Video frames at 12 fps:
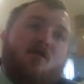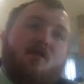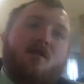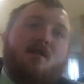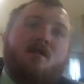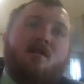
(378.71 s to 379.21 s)

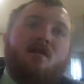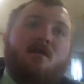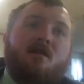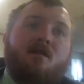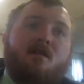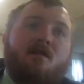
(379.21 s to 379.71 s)

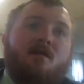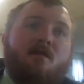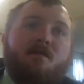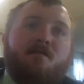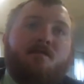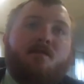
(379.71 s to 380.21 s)

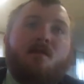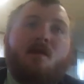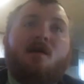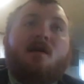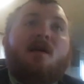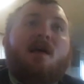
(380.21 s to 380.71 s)

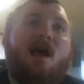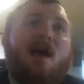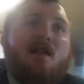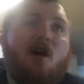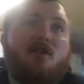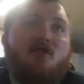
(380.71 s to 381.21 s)
A
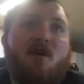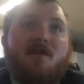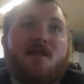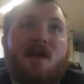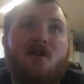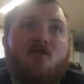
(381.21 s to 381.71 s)
larger
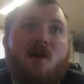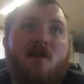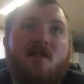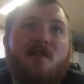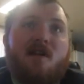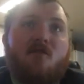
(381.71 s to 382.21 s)
scattered
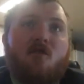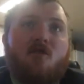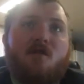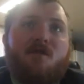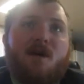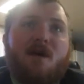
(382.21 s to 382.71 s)
showers and thunderstorms
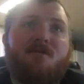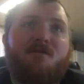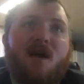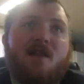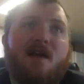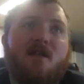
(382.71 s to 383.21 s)
will be
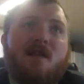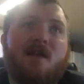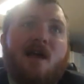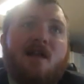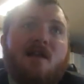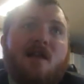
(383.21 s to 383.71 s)
found out to the
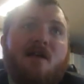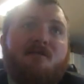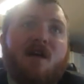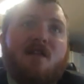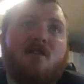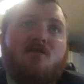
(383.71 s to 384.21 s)
head of the
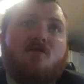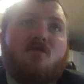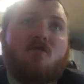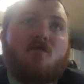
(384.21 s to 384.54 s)
affected